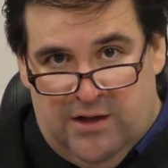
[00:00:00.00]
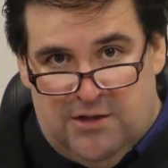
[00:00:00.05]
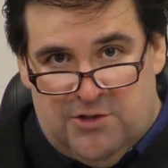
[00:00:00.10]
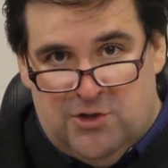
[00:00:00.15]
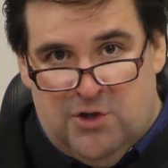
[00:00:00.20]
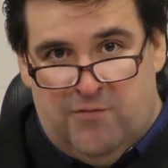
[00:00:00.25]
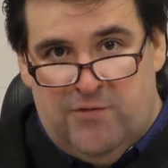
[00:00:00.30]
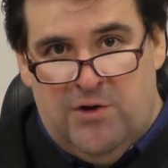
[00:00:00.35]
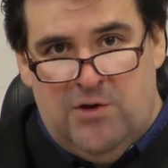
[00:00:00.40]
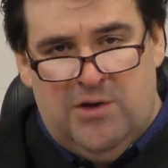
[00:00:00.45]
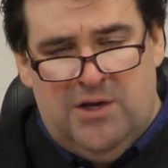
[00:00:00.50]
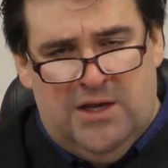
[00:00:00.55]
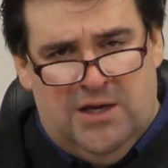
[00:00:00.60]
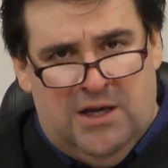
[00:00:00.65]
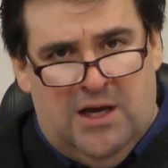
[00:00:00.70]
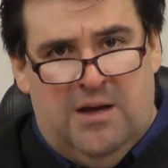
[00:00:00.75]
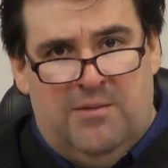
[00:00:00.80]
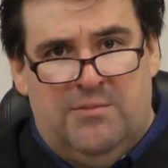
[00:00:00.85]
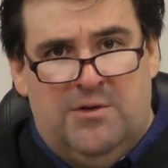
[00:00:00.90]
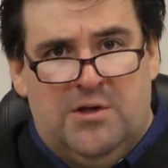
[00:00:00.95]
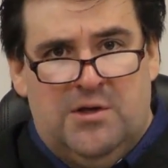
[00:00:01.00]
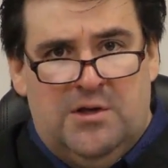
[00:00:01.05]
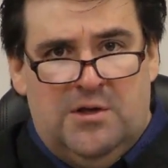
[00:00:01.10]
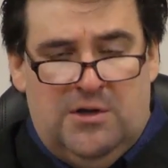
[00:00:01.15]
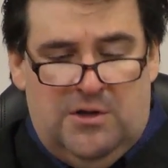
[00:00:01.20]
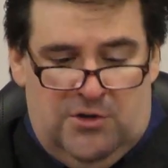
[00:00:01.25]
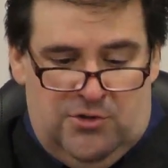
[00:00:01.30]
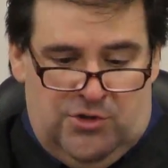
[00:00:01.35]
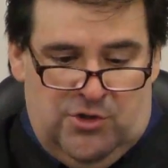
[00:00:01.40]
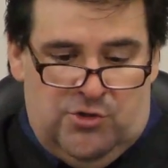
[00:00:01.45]
And so if you can come
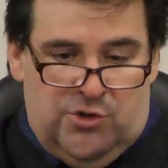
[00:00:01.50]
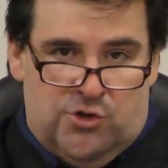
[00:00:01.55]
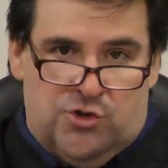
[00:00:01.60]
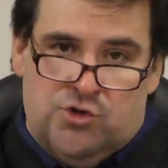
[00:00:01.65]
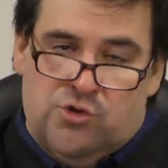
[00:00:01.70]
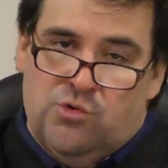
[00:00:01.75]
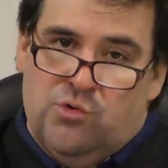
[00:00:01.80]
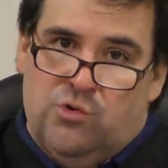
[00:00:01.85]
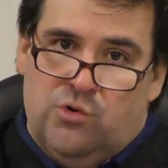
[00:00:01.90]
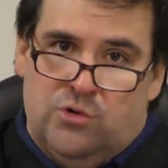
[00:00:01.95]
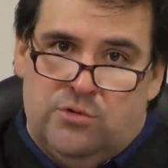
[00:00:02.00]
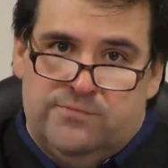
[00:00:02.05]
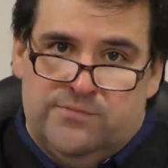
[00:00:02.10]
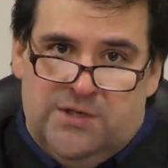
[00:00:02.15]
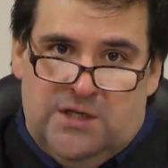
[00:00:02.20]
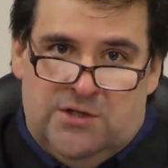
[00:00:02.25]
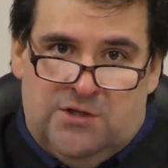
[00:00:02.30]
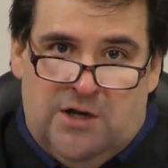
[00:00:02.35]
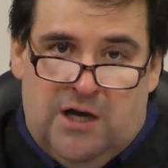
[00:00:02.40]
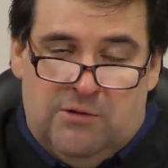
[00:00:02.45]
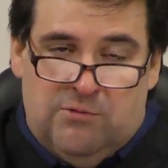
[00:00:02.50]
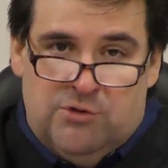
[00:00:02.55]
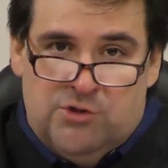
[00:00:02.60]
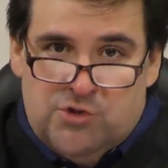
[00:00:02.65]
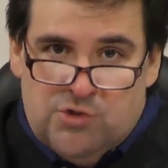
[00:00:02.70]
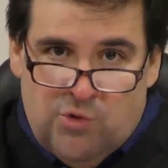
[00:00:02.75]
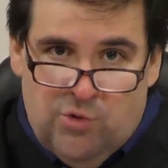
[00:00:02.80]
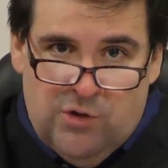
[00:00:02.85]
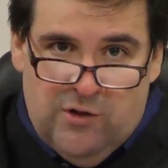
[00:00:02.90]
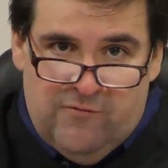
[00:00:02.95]
to the school and talk with
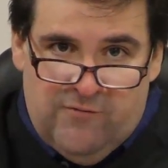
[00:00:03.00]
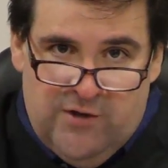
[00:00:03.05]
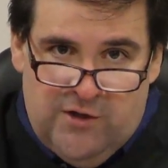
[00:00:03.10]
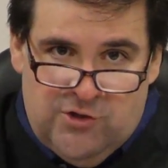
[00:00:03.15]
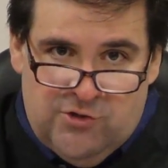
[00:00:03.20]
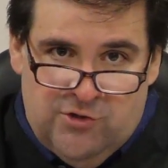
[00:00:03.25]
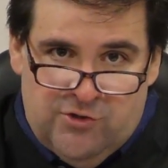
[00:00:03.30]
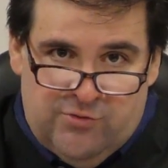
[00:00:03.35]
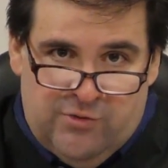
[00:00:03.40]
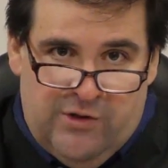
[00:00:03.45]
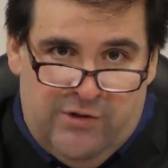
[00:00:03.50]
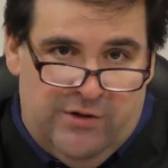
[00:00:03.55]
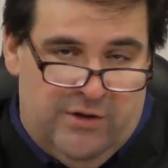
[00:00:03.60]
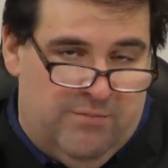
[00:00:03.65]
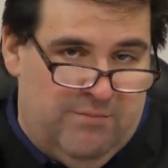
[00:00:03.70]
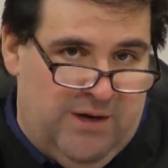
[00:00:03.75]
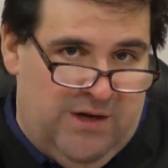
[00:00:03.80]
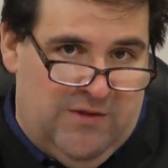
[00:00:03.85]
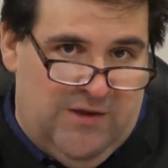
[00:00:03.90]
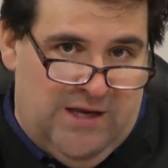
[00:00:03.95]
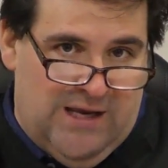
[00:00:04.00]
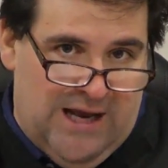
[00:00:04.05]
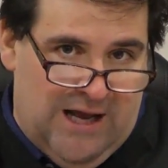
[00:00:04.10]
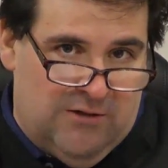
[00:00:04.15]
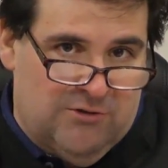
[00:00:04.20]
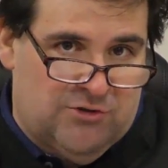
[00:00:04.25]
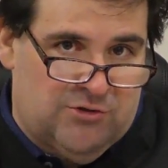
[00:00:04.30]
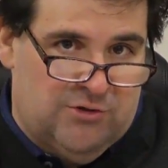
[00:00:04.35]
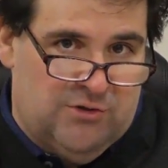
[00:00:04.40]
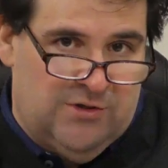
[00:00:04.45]
school officials, whether it be the
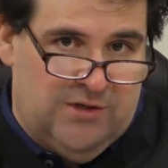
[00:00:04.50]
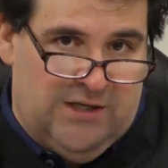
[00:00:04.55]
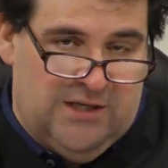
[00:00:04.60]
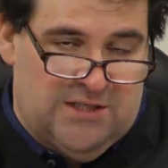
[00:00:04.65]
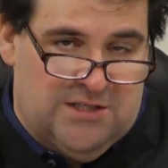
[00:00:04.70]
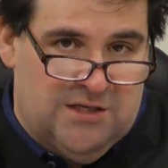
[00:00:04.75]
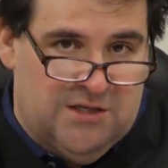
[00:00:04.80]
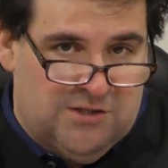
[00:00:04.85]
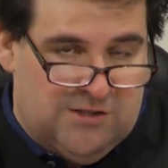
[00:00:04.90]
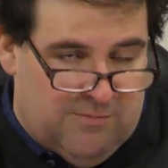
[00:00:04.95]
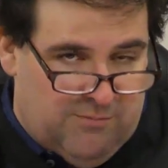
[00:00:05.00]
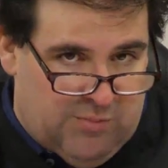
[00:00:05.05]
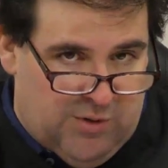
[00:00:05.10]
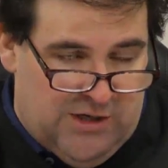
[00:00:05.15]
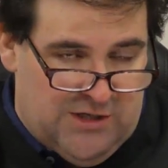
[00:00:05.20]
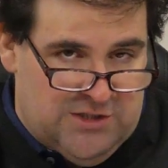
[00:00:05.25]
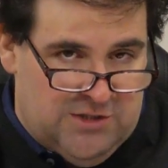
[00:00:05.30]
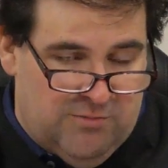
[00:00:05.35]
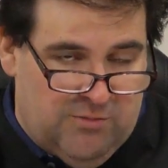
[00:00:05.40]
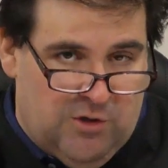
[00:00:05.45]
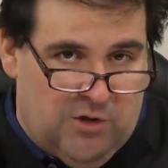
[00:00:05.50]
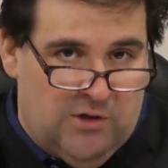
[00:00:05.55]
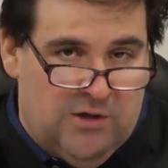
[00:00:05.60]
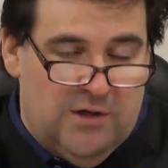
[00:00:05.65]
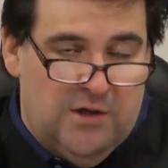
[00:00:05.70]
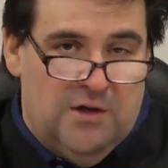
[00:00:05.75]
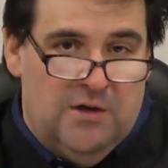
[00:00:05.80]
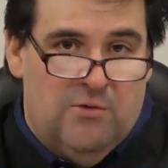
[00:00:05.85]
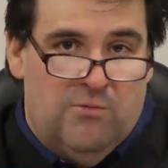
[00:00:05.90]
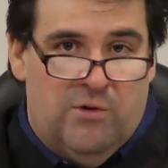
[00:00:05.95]
counselor, the assistant principal,
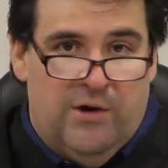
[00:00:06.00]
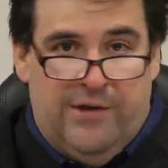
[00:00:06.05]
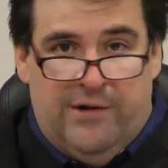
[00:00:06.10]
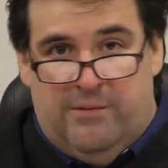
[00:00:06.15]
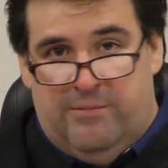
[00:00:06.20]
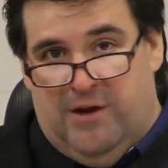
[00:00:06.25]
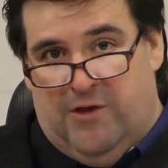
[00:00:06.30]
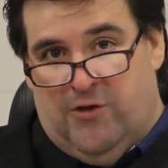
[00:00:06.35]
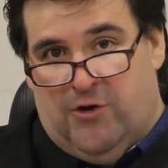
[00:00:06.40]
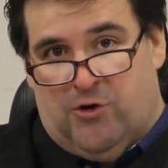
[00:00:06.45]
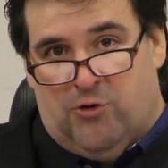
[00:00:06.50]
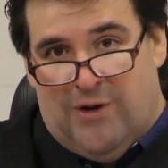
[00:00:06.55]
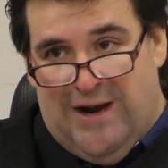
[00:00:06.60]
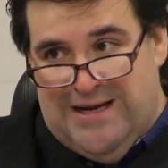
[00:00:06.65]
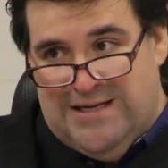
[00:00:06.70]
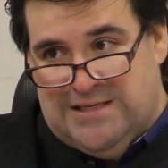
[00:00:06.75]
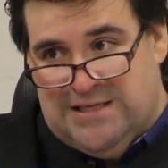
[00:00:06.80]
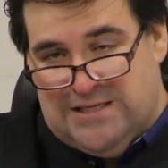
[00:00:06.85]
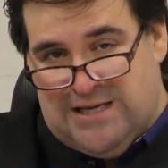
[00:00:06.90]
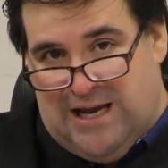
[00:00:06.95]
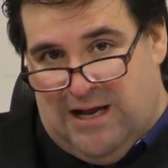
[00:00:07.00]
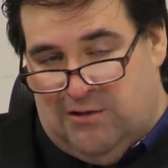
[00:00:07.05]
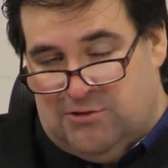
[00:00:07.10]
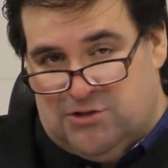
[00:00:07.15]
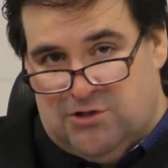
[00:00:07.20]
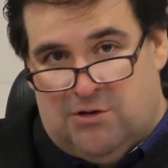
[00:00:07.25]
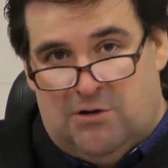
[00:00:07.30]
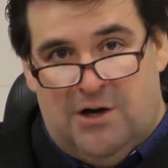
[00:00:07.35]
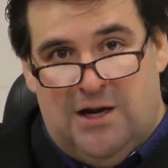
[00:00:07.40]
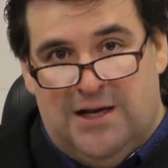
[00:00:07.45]
whether it be the crisis
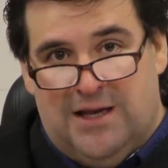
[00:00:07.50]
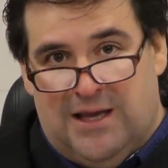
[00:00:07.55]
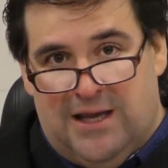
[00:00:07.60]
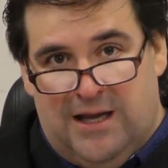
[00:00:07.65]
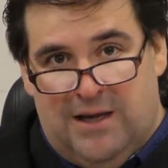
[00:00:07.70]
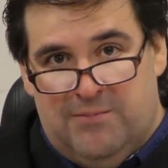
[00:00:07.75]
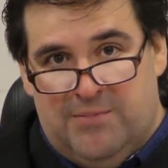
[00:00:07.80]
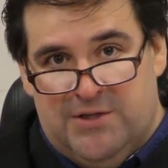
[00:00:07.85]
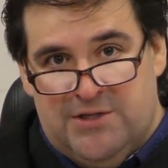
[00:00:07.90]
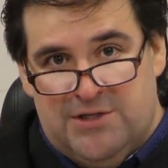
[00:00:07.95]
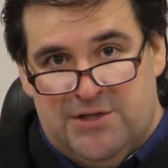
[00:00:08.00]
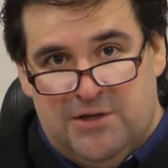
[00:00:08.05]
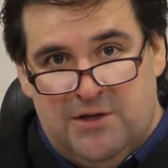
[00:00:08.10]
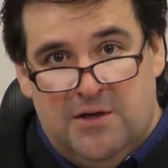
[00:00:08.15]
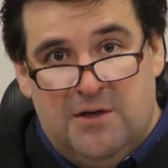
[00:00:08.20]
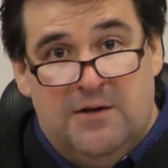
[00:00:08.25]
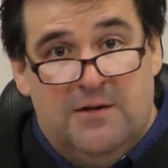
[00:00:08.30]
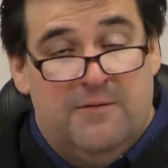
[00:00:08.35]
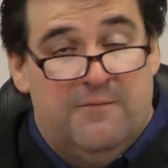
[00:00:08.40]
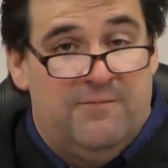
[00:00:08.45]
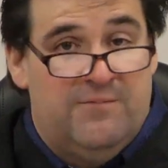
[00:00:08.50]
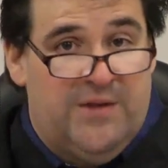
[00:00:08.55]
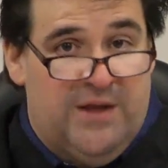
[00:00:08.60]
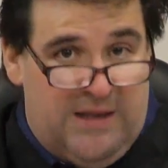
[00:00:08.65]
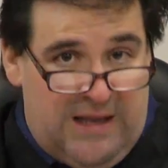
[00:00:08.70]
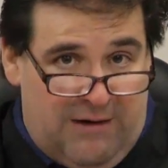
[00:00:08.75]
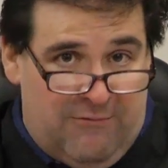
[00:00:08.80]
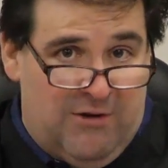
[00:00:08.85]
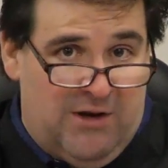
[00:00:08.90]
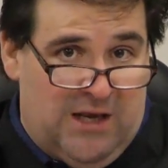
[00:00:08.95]
counselor on campus, then
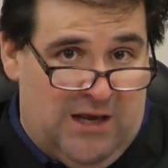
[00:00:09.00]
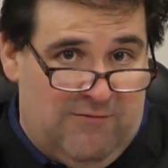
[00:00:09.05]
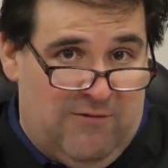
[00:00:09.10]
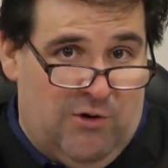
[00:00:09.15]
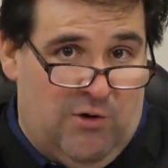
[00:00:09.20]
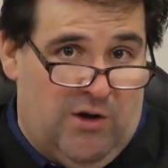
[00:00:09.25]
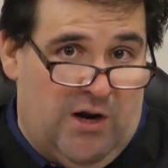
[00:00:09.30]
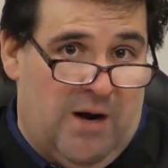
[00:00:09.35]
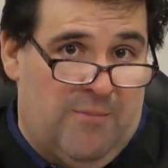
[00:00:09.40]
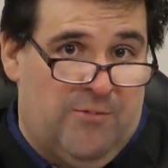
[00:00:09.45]
that would give you an